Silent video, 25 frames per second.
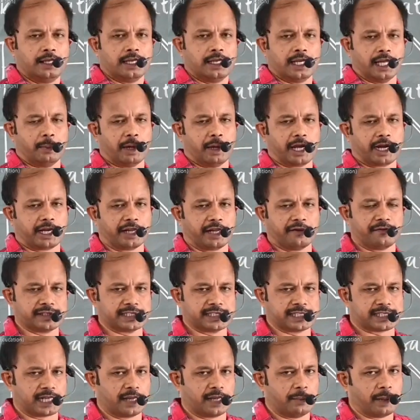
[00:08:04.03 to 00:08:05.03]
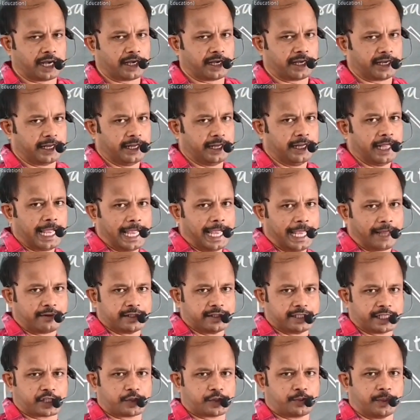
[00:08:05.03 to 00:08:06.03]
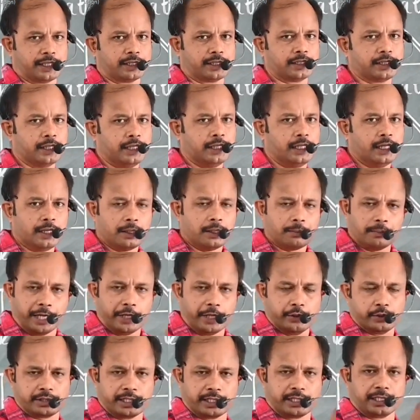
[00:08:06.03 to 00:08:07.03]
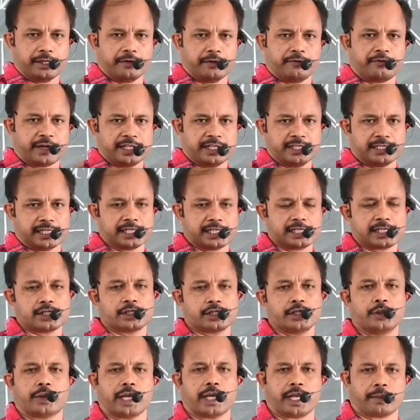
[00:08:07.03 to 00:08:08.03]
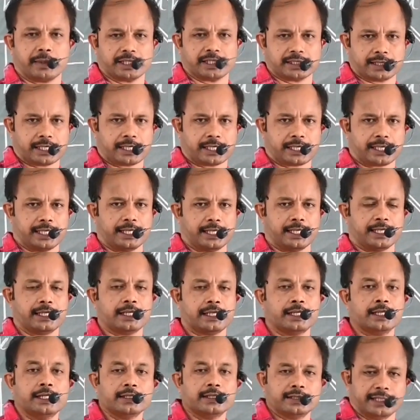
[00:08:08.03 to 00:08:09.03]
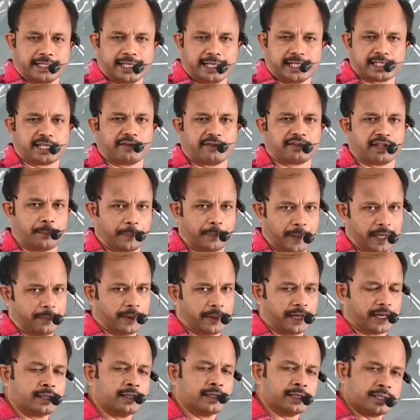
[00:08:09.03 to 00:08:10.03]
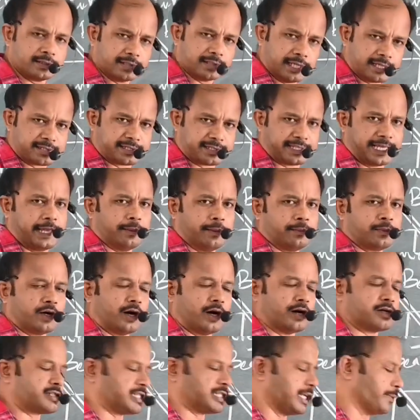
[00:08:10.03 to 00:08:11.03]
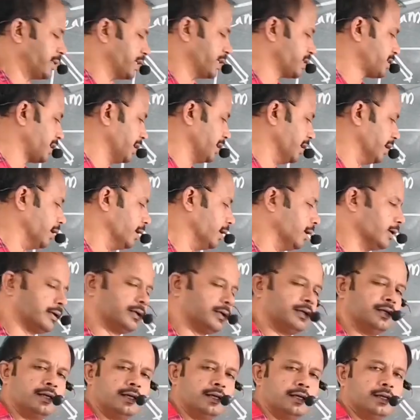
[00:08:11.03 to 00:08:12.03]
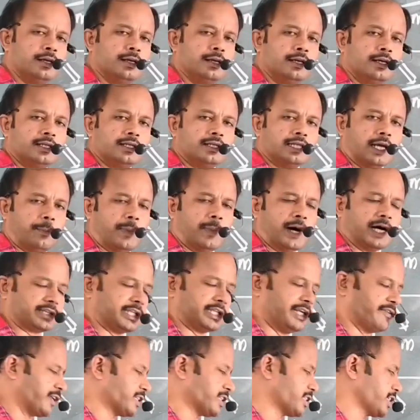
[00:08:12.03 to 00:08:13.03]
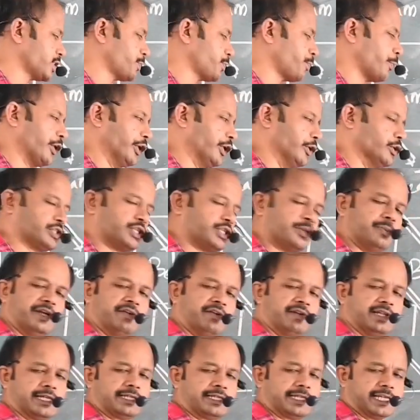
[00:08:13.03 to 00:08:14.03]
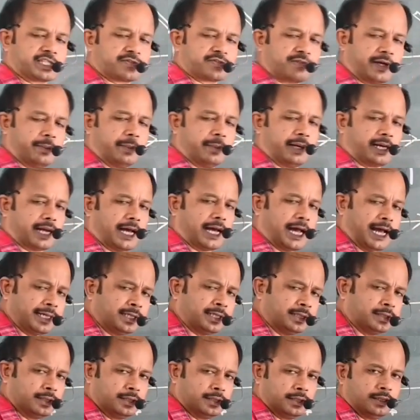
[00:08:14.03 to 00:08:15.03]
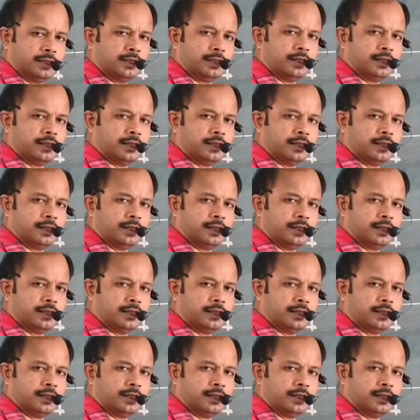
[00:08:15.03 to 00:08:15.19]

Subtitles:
laboratory, physics laboratory, average experiment. By using the fringes, you can measure the thickness of the paper. The same concept is here. The path difference is produced between the test fiber and